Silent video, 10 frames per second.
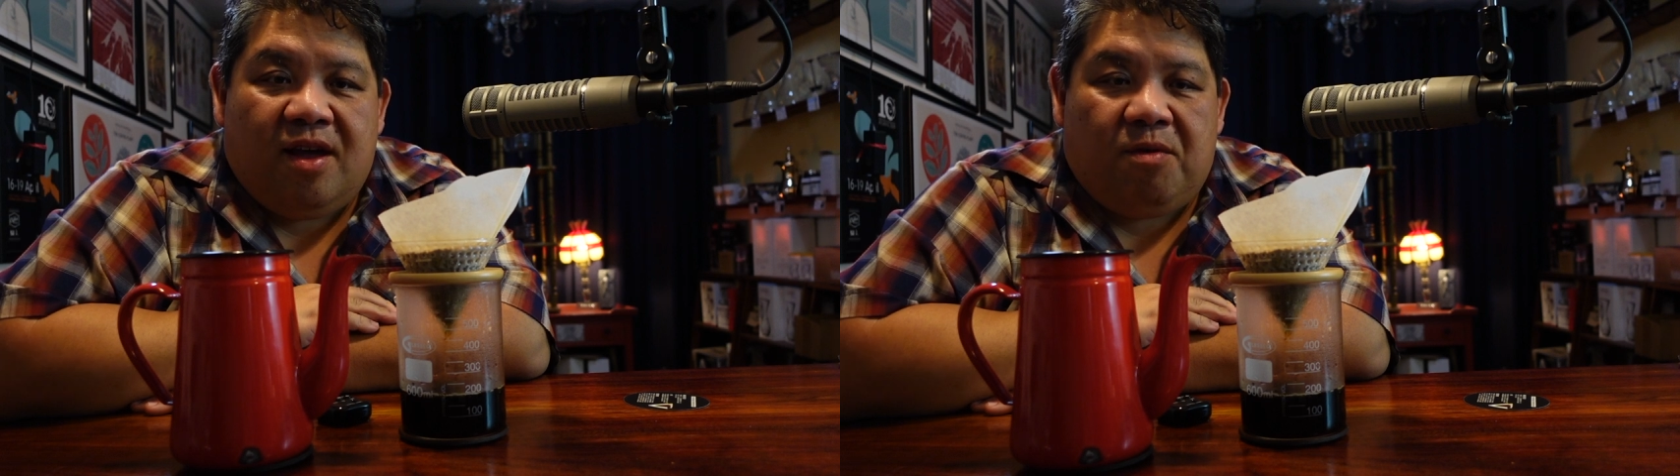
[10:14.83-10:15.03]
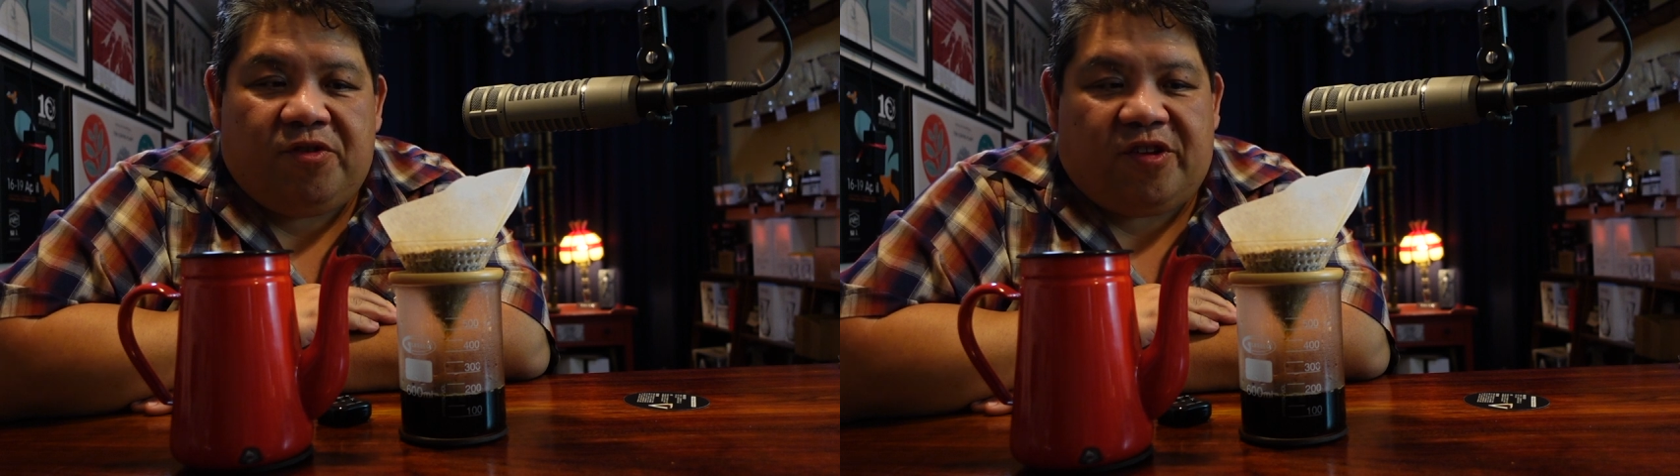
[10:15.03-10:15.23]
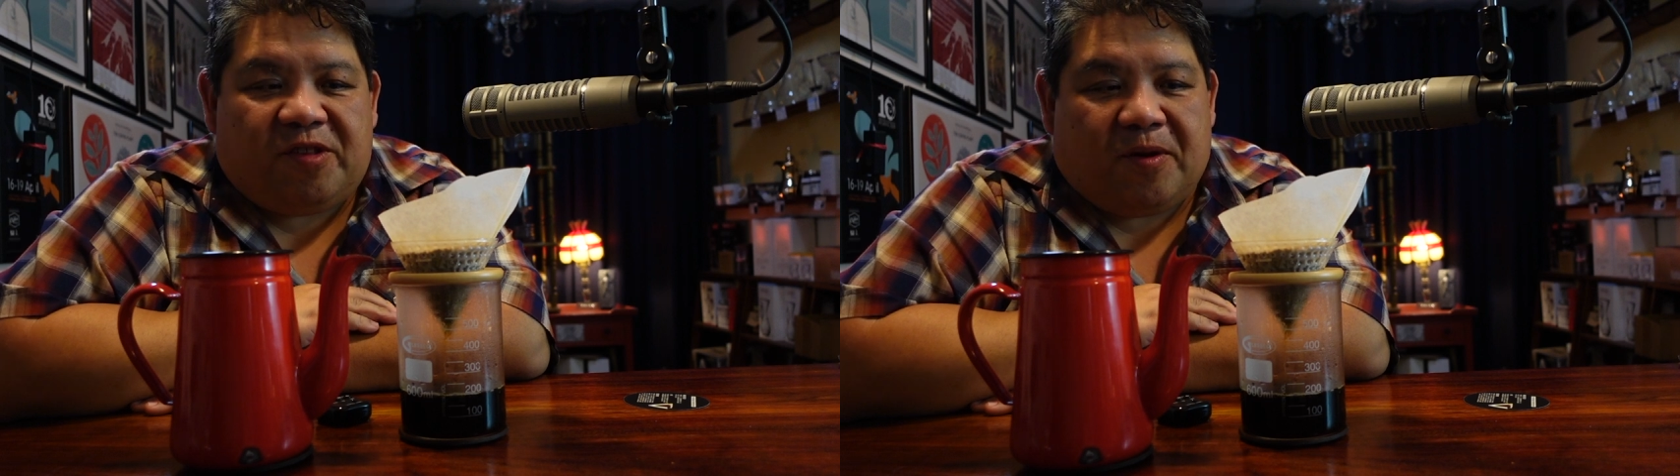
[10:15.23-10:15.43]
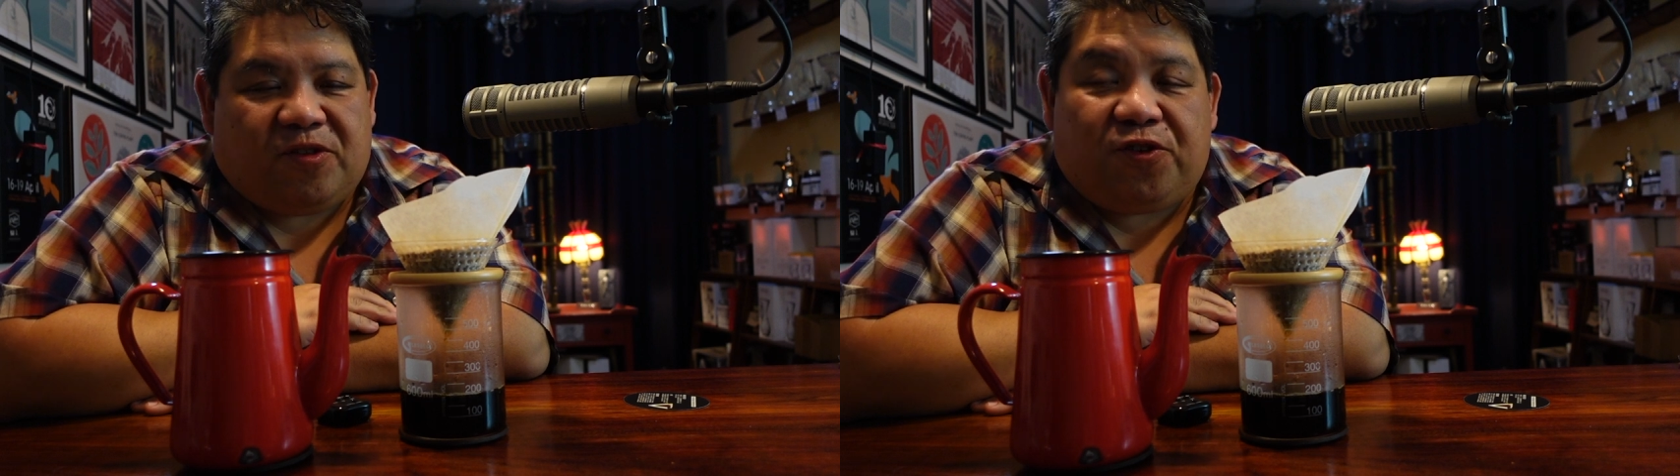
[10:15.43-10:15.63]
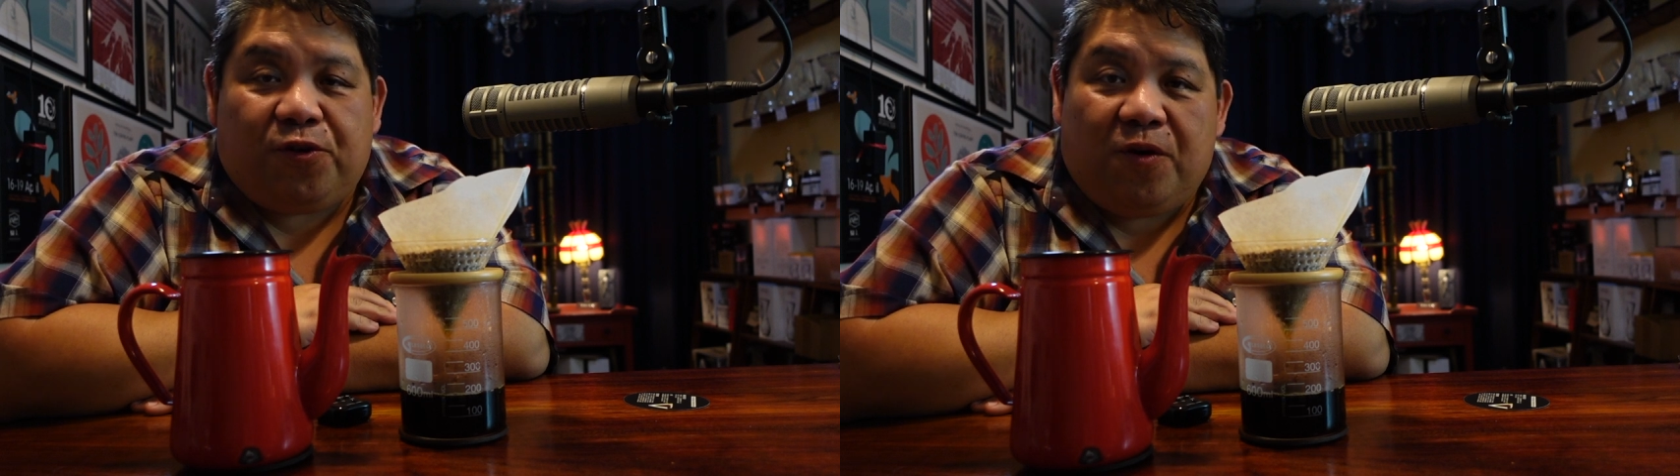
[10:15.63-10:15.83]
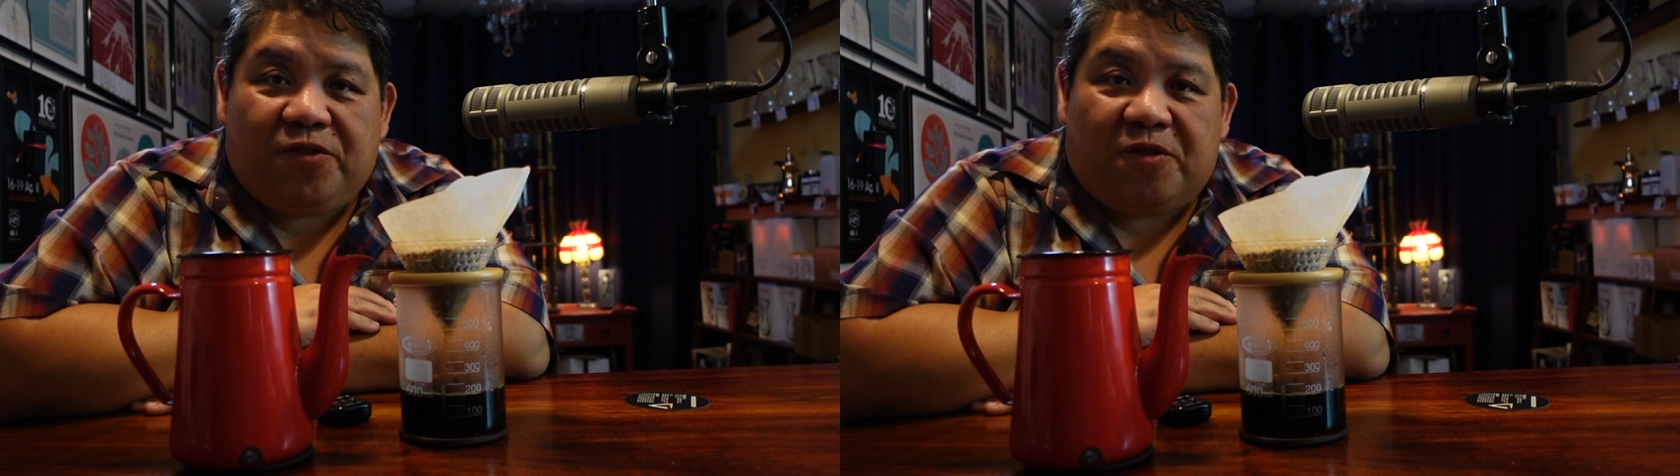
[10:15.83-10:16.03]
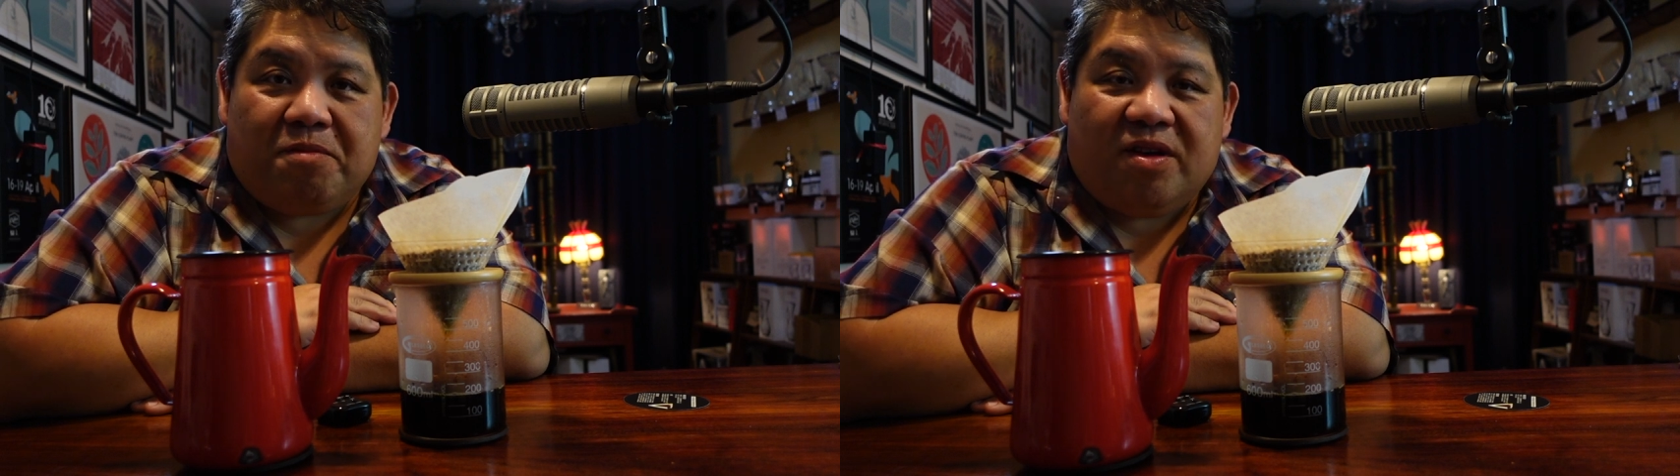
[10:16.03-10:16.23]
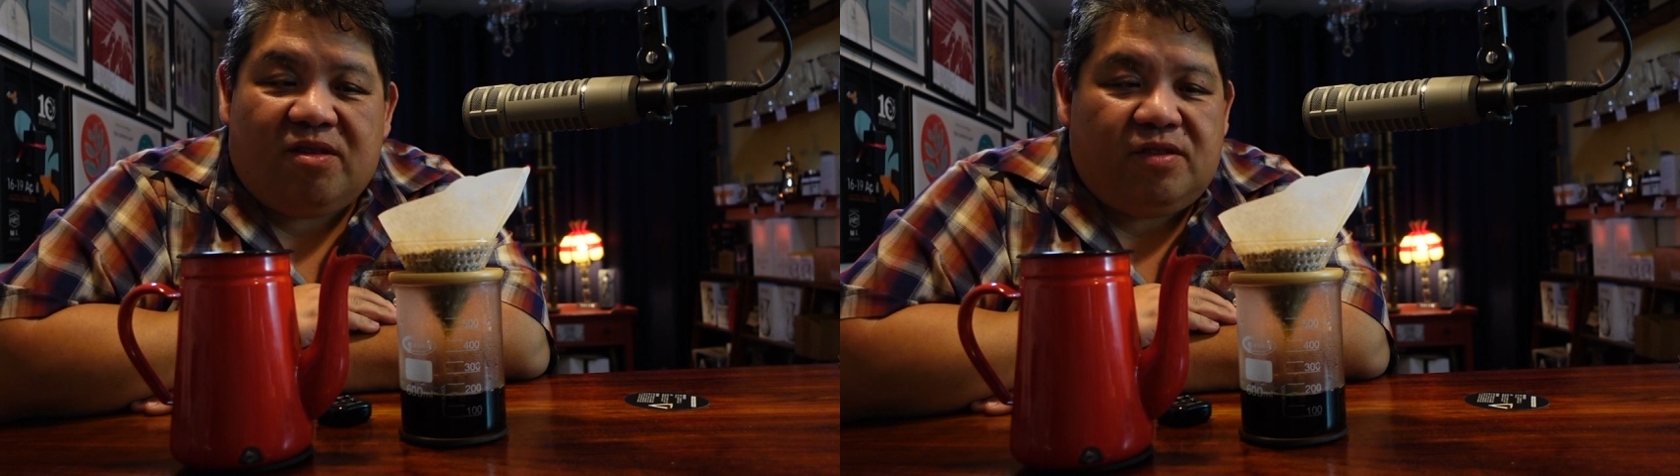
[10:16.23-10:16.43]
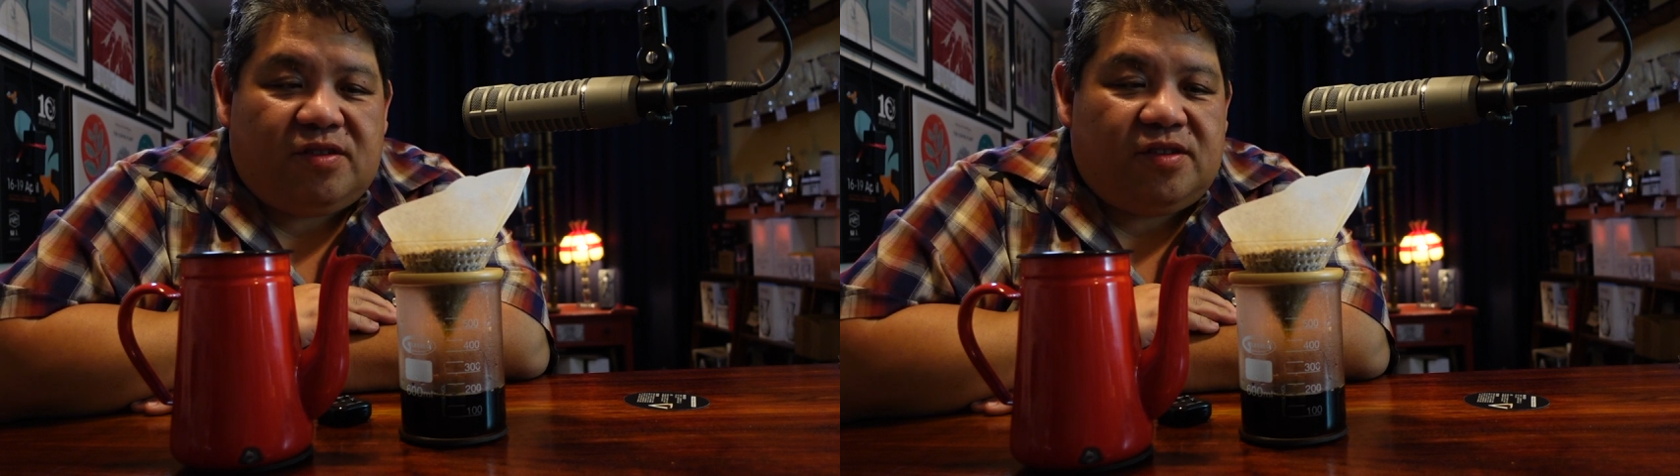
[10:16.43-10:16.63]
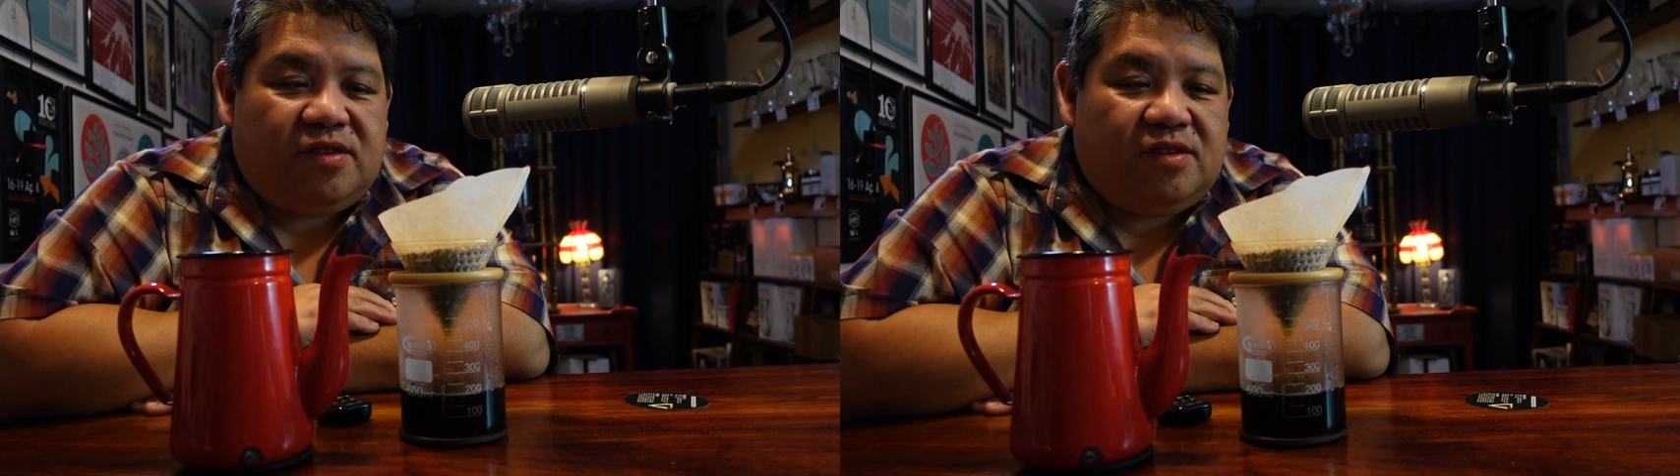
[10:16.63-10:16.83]
We're just about two hundred
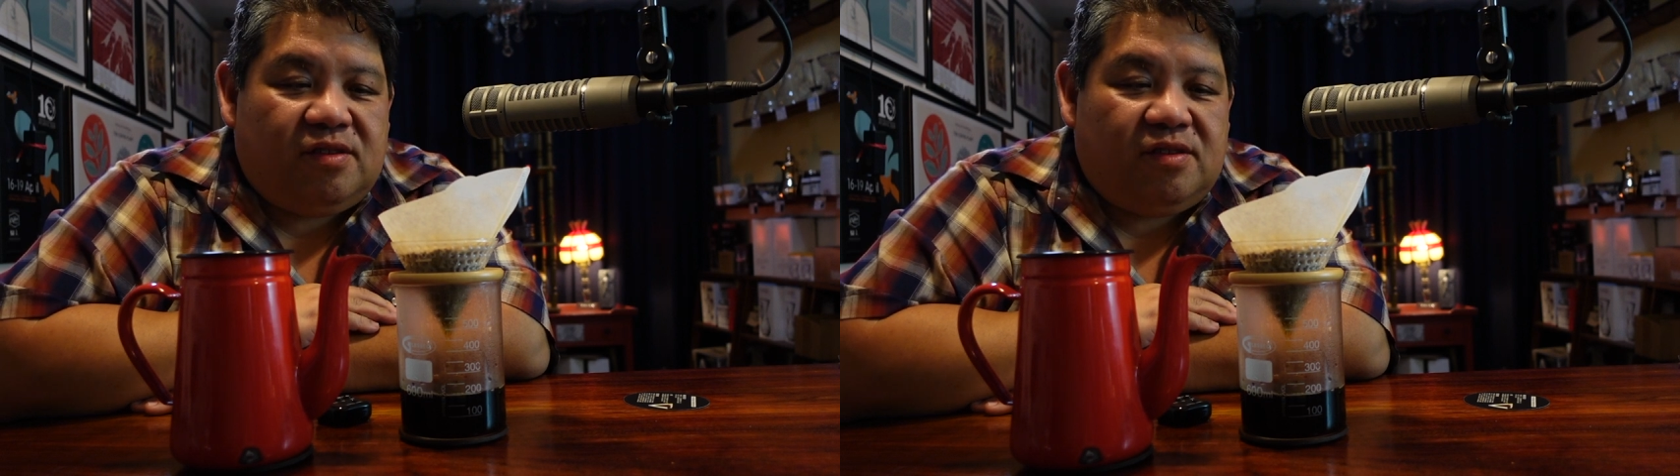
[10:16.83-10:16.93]
mils.